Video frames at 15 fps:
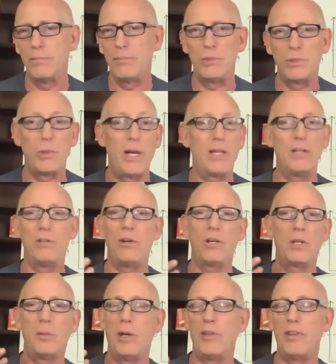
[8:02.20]
So I can
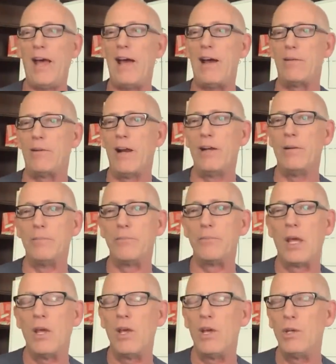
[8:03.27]
talk about that, right?
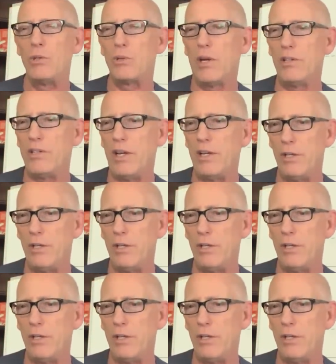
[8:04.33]
So I'll tell